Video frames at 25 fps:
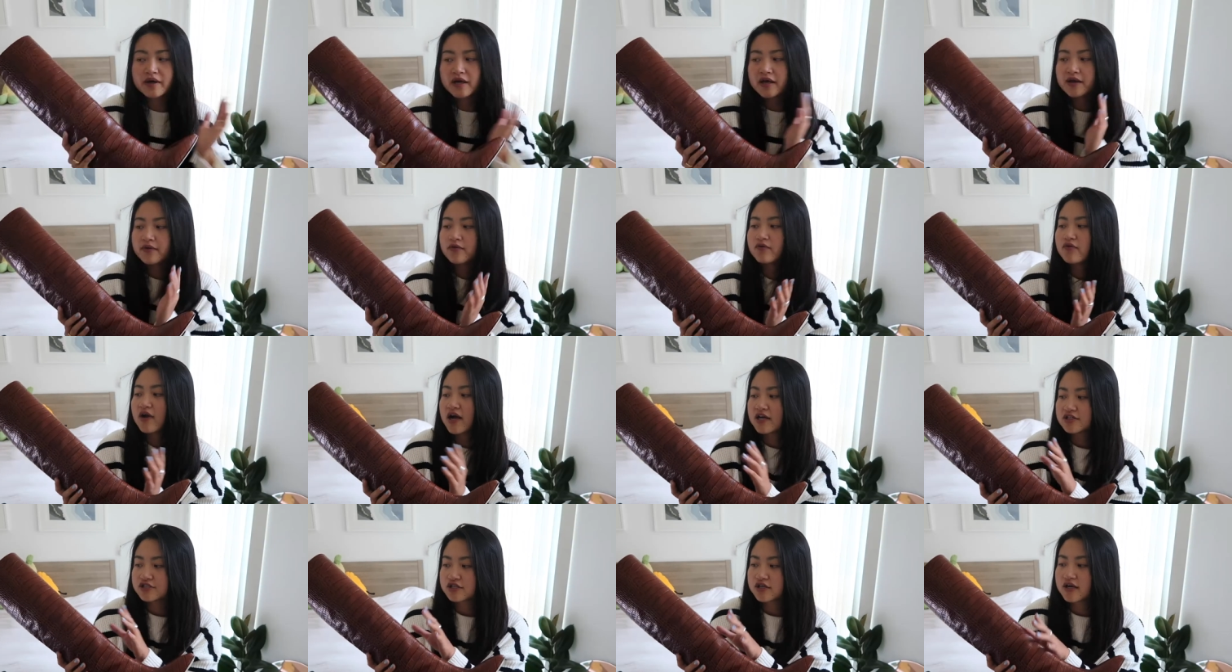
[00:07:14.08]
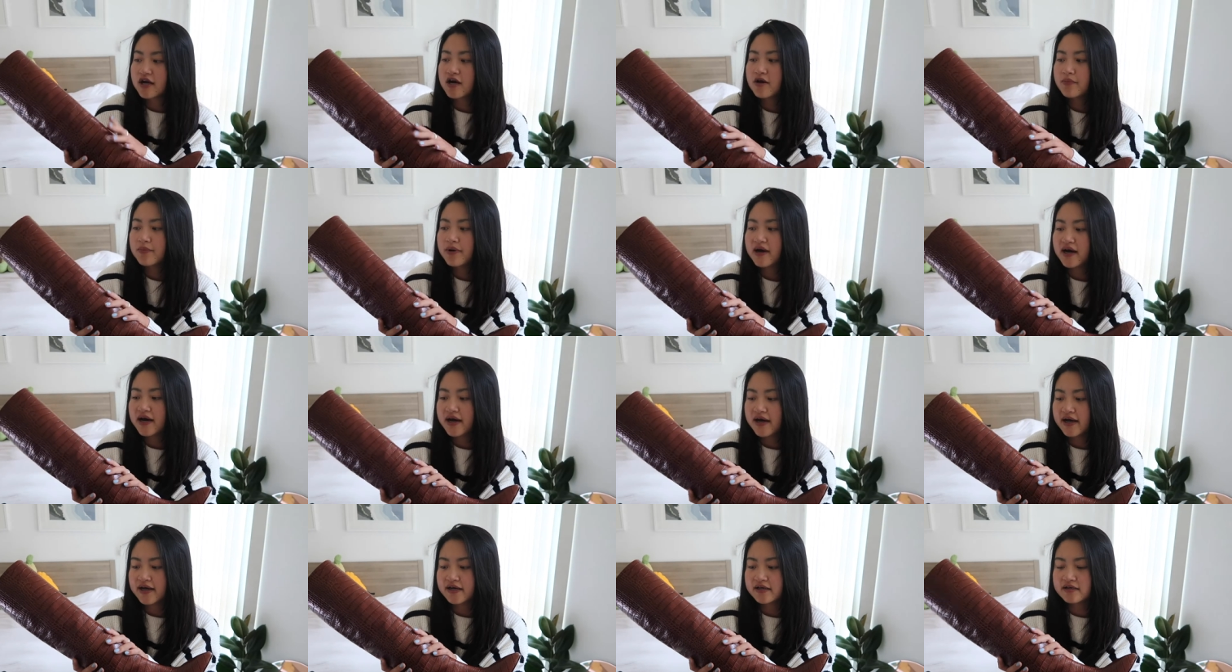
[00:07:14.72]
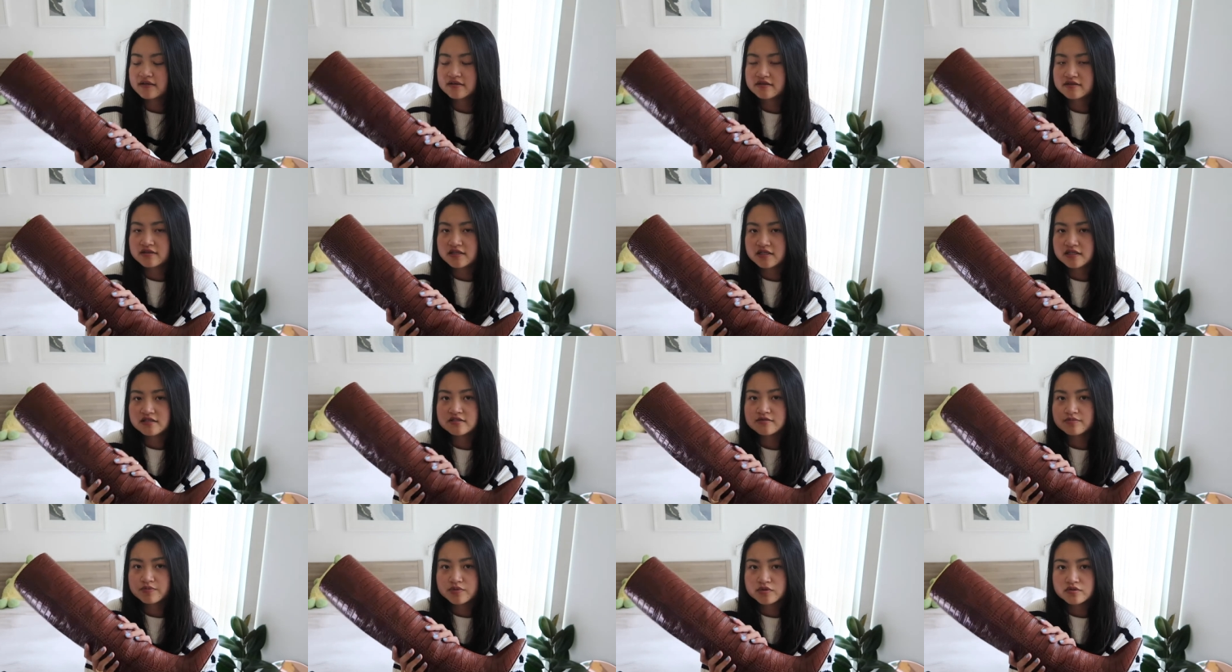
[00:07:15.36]
My rationale behind
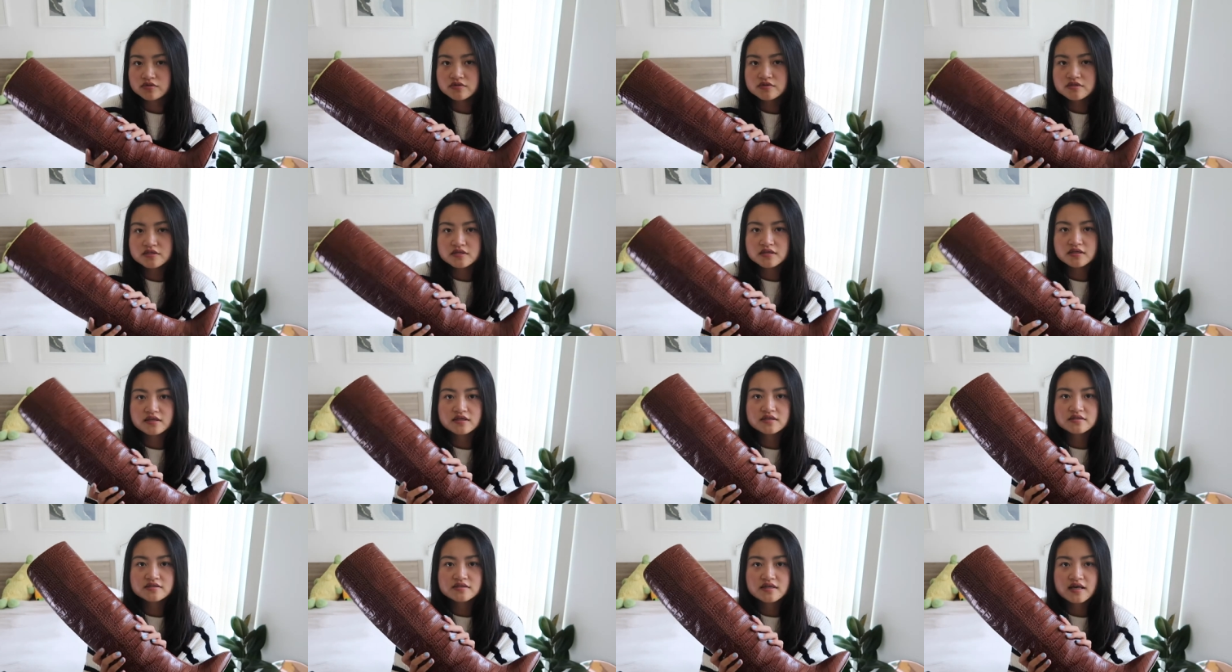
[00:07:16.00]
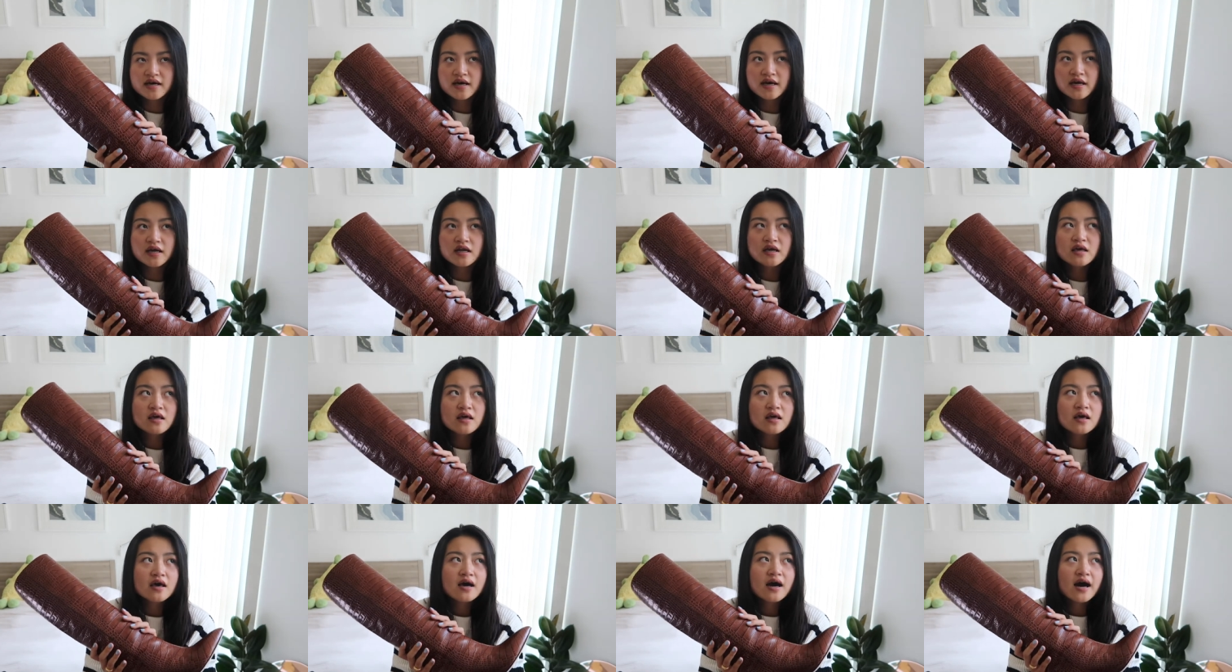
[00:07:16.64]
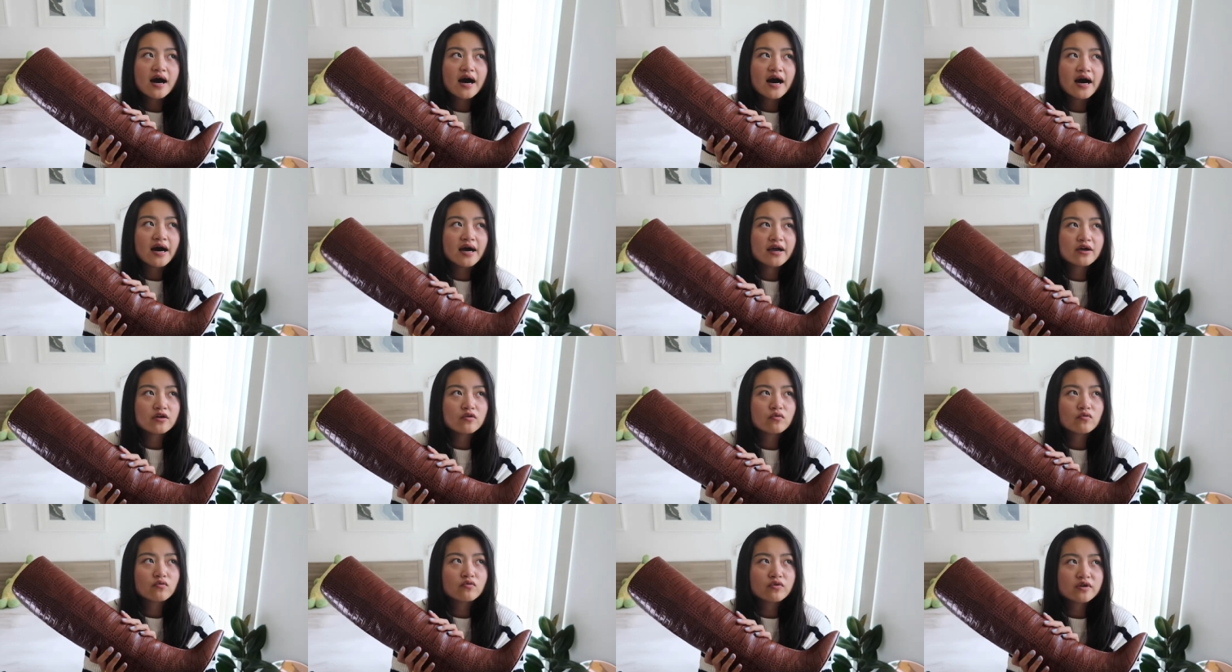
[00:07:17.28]
these boots is that
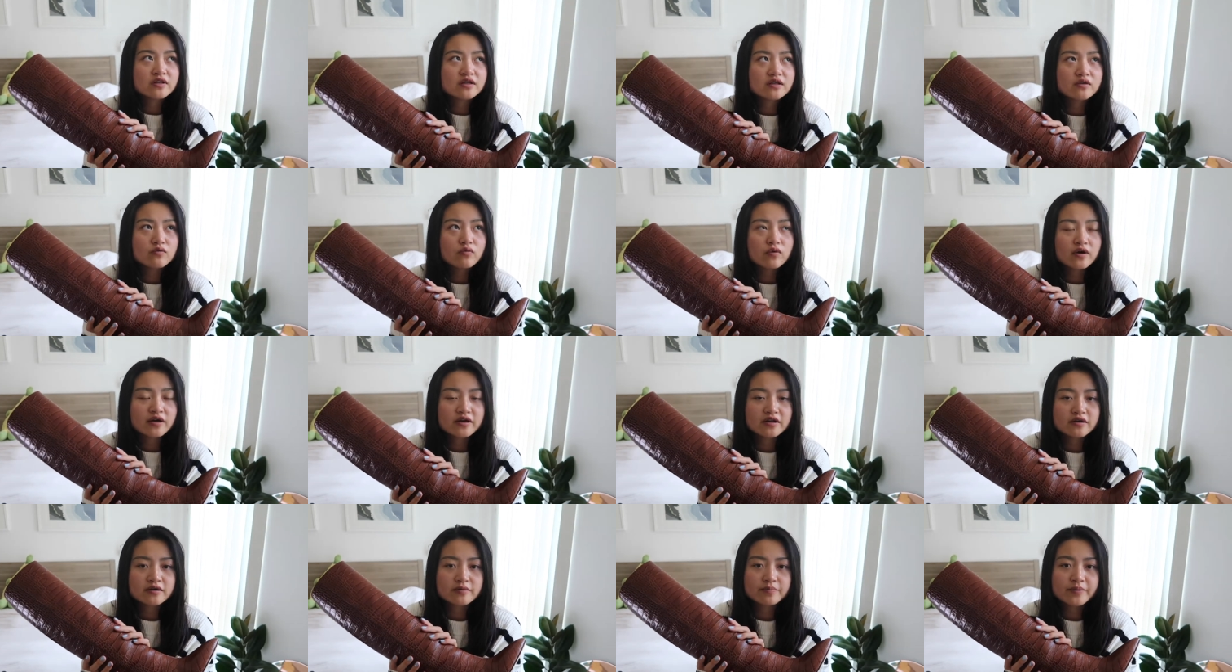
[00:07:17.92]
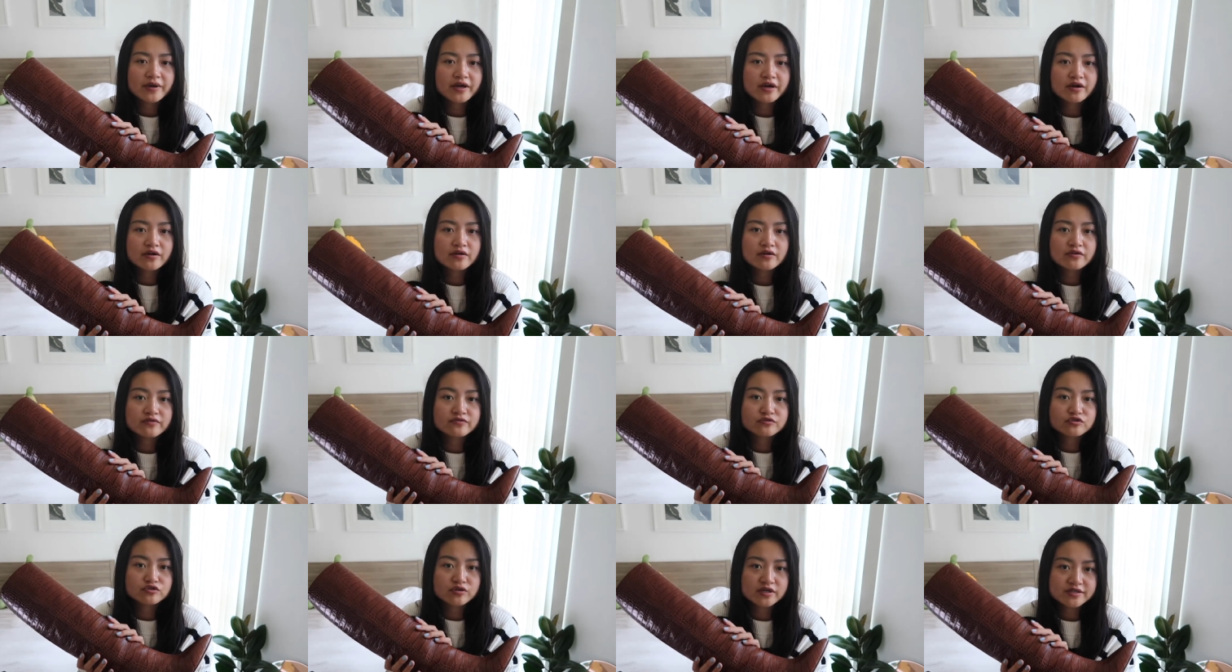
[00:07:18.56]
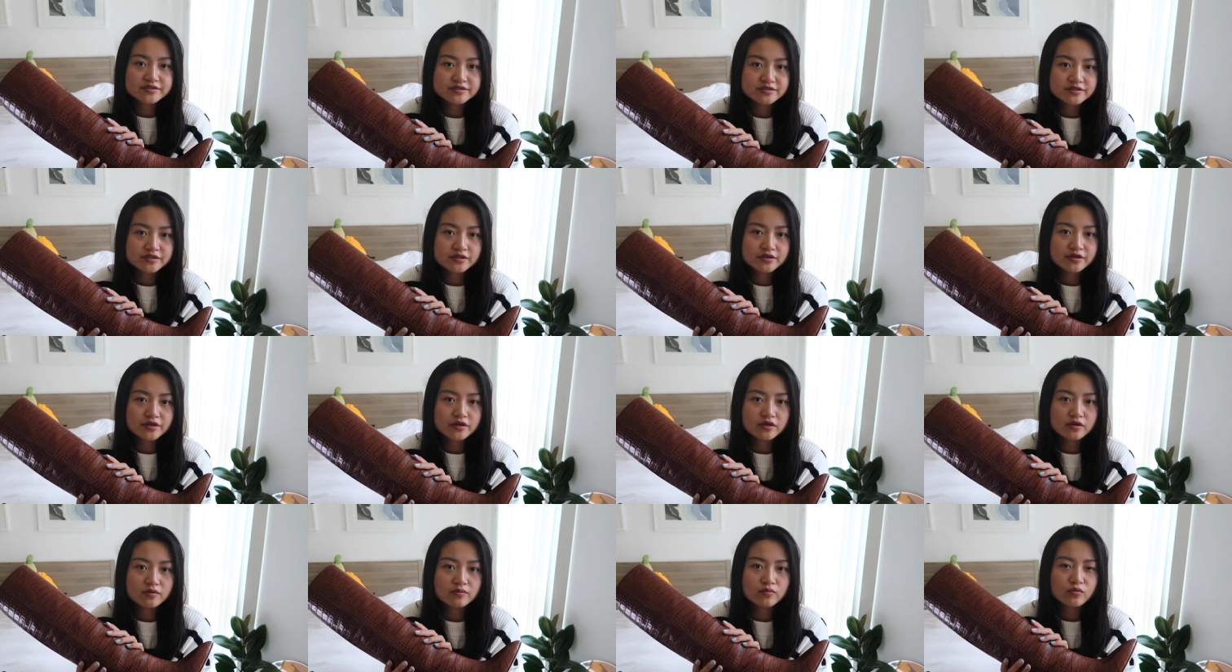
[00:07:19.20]
I really wanted a pair of
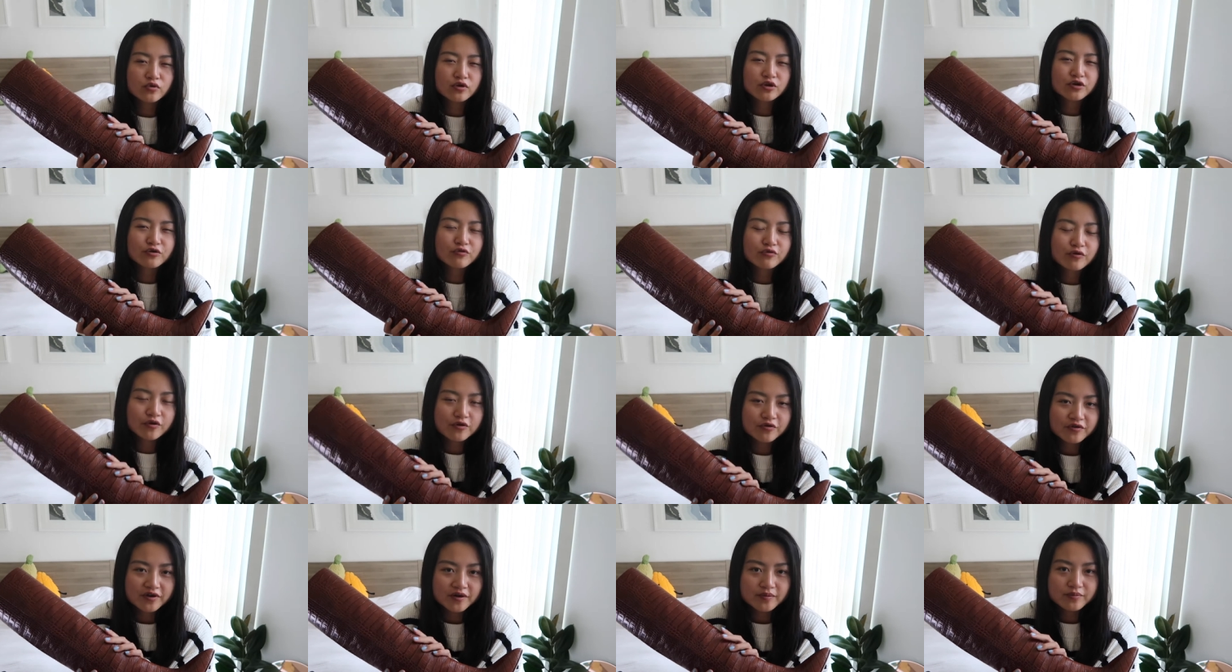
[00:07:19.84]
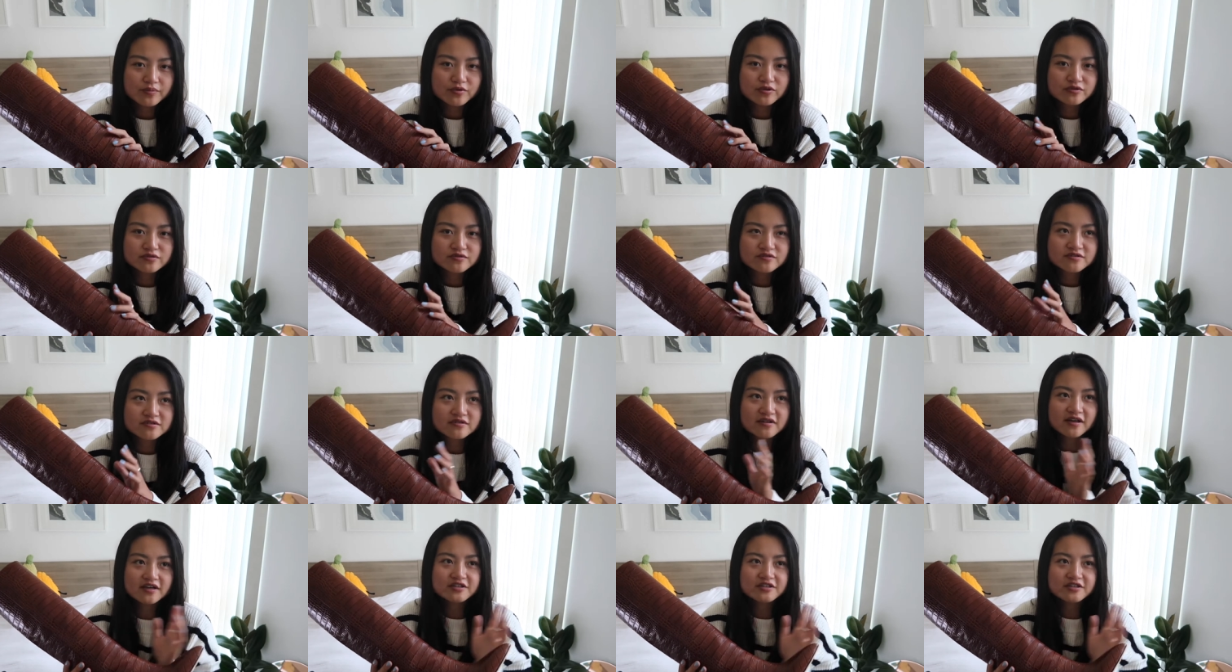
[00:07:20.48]
dressier, more grown-up boots.